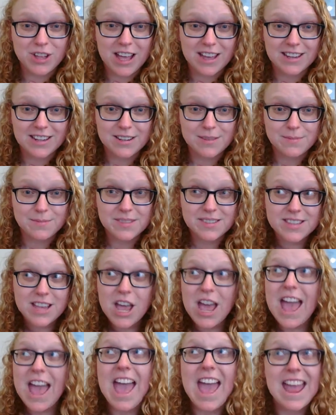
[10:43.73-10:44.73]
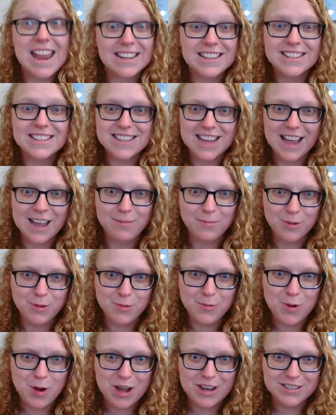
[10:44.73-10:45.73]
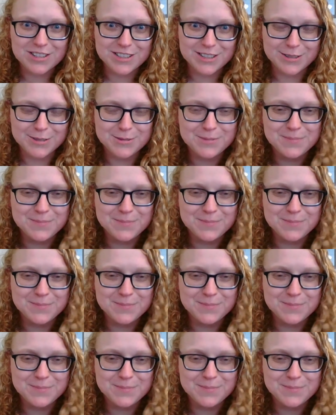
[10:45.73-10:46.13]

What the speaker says: items anytime we want to.